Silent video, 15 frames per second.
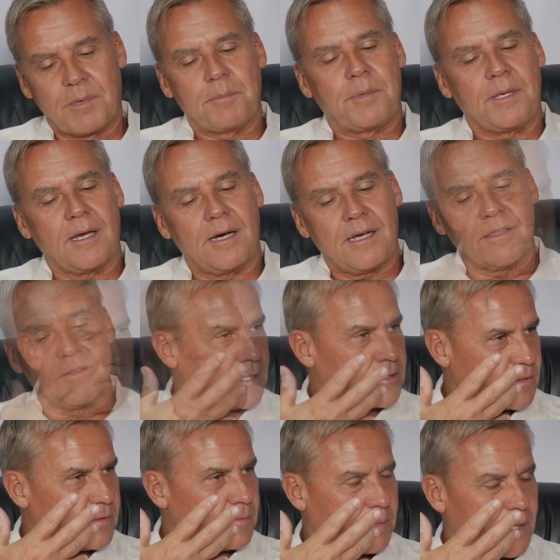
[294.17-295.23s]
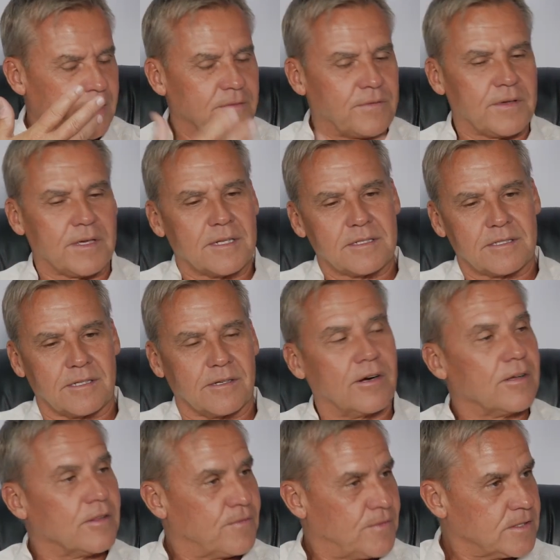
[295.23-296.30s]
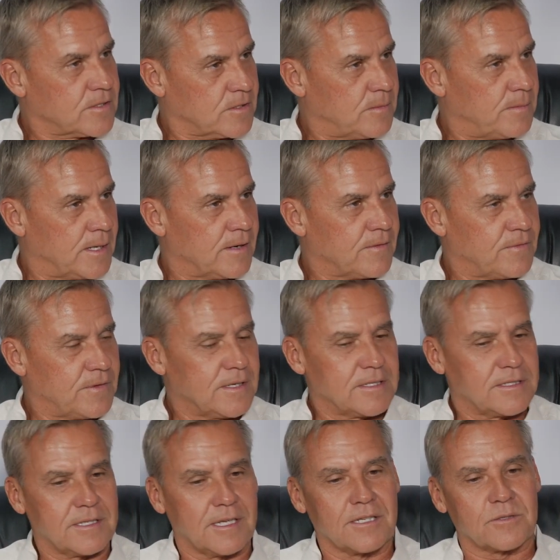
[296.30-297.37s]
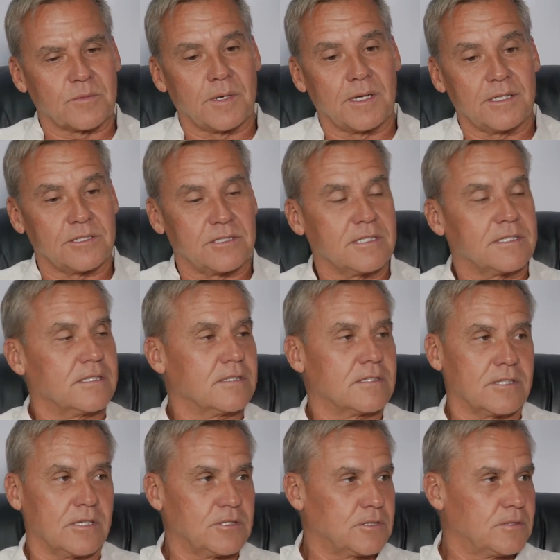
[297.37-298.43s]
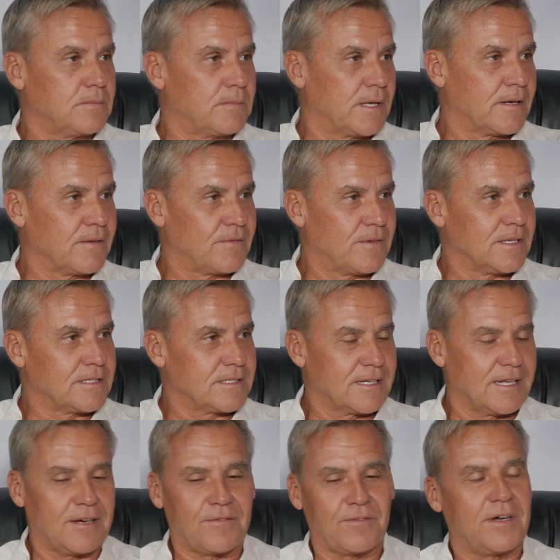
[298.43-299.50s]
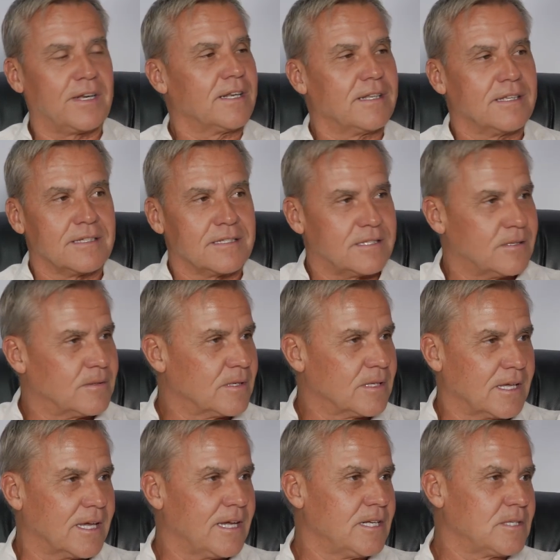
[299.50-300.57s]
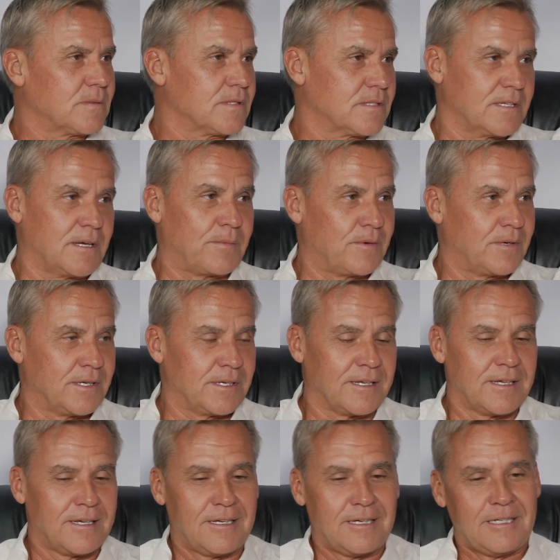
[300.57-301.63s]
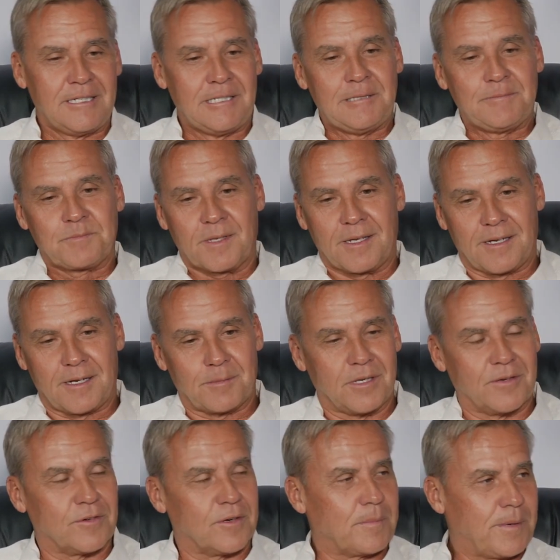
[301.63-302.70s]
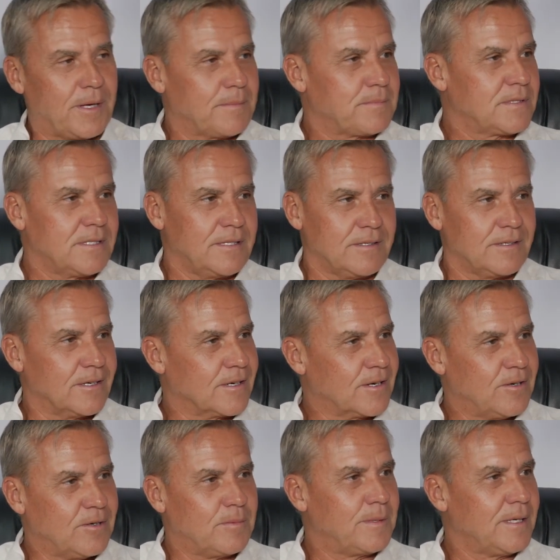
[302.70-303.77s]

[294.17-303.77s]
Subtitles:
But beyond mental benefits, there are the physical benefits as well as just the social benefits and how fun it is to engage with someone over a Pepsi or a cold